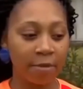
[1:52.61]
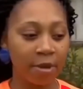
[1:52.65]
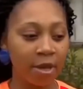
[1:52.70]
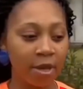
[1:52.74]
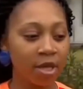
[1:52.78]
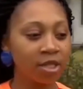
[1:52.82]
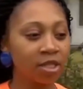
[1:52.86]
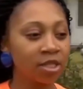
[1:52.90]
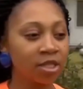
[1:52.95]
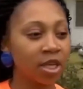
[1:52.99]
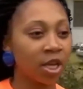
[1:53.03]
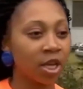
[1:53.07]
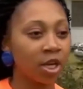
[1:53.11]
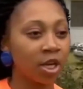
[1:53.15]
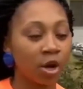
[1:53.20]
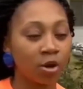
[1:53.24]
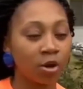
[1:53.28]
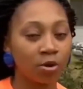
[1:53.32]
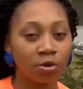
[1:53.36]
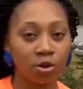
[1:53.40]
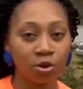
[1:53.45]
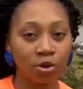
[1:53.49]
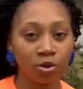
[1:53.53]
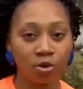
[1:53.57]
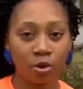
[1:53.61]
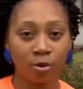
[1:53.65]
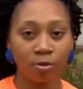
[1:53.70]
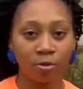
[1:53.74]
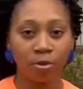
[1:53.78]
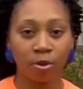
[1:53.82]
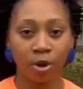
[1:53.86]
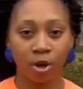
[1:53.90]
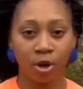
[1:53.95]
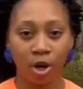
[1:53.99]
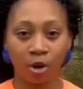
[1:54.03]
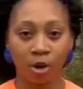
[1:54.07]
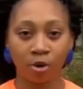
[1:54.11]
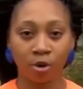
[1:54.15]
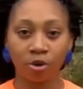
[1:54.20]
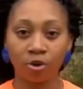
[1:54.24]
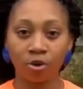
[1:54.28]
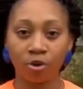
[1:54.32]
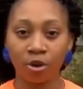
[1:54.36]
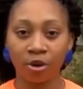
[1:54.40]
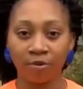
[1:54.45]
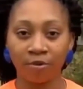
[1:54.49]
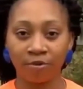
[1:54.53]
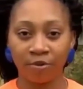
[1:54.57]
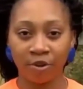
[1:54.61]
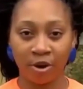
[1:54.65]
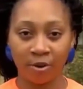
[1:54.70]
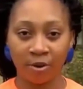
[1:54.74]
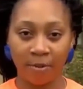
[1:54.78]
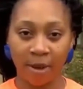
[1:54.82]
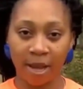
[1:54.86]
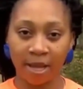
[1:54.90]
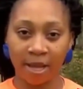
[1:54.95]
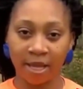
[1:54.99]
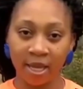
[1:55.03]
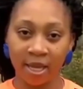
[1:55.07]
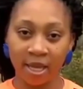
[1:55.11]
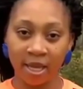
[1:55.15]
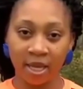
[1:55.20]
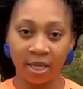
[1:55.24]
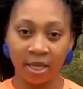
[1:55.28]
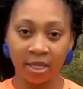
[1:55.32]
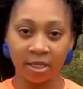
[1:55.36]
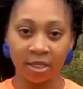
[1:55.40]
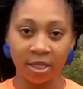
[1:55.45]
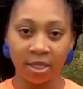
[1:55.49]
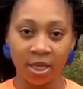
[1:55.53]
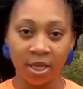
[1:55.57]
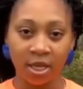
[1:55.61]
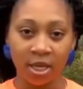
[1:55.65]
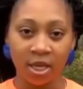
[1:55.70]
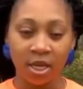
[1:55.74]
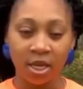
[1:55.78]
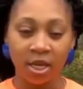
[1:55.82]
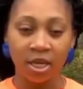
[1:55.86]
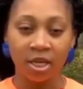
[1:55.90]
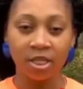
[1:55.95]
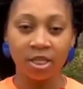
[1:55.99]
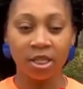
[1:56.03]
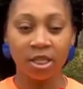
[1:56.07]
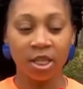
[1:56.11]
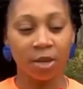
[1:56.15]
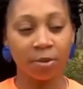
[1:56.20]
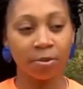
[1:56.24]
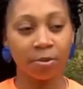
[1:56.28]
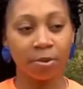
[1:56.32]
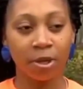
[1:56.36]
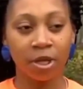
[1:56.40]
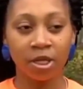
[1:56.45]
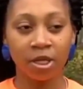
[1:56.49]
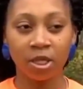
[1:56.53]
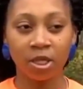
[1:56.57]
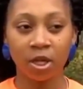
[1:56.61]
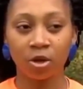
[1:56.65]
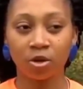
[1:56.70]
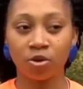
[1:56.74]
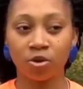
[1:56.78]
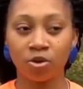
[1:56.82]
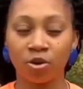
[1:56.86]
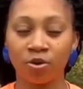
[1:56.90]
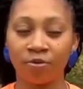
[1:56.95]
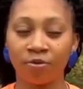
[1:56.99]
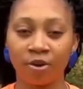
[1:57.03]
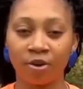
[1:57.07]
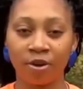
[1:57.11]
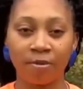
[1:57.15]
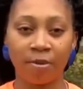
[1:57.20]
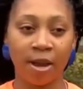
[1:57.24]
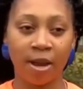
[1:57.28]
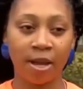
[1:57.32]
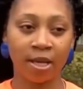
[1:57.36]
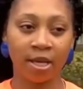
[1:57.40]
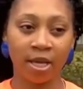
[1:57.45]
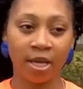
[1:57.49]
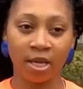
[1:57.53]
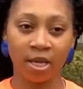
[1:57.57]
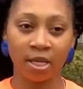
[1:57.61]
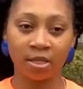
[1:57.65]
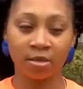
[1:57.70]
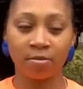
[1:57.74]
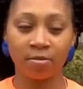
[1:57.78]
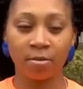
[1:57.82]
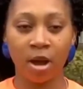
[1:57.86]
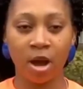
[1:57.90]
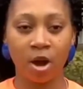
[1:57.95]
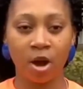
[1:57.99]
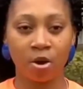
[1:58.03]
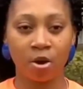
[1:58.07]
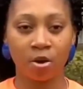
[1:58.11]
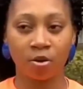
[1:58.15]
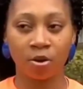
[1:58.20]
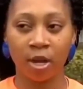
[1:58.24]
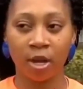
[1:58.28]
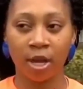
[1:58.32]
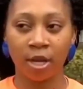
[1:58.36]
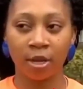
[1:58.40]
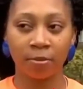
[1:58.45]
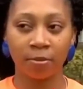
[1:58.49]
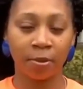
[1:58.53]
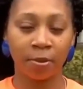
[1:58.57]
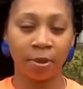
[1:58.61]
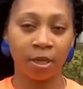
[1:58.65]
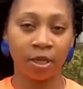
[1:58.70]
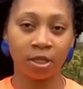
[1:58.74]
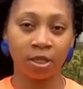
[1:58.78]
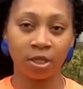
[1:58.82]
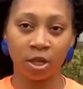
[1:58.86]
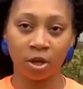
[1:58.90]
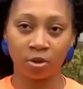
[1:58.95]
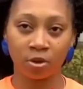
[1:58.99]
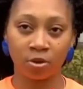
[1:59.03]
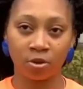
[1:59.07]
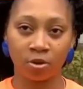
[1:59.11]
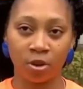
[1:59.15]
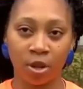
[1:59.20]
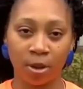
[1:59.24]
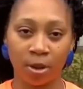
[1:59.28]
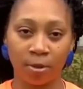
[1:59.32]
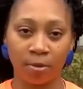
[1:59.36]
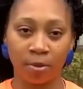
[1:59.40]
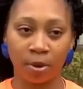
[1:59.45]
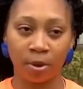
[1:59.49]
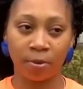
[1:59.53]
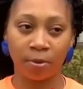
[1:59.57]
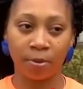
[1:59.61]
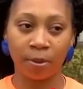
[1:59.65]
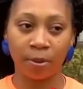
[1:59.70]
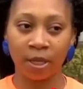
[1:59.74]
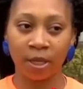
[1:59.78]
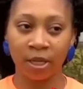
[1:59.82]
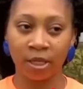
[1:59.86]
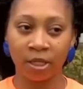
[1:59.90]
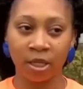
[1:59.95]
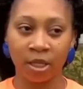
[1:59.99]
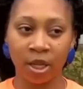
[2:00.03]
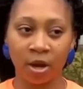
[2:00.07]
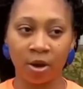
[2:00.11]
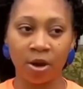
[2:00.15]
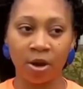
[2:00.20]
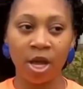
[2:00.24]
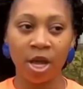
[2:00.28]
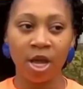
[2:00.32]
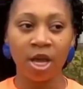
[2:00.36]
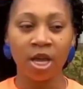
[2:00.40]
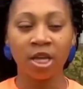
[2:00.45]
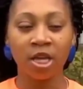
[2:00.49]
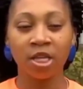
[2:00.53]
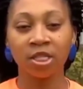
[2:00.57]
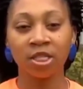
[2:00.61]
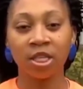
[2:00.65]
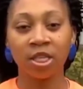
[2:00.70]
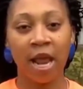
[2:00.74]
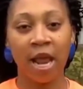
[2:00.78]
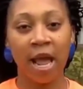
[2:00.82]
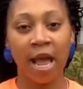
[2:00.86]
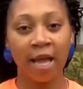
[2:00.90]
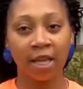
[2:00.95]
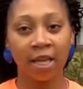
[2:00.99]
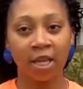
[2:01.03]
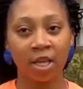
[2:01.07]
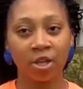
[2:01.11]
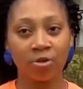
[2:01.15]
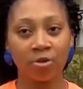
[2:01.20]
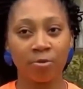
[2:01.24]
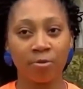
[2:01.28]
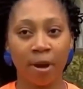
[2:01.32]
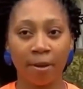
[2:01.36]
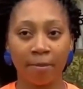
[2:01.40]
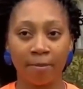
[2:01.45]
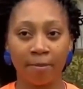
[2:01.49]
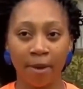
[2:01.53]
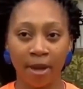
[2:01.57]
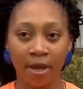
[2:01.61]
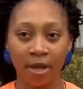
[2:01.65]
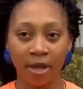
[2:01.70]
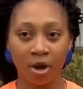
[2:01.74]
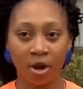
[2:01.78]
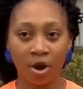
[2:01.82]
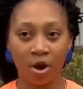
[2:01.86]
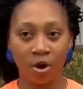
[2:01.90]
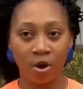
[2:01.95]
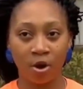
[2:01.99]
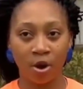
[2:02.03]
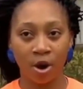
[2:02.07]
came in, he said, "Don't do it, bro. Don't do it in front of my kids." He said, "Please don't do it in front of my kids and my old lady. Please don't do that, bro. Please don't." He said, "I'll give you my bank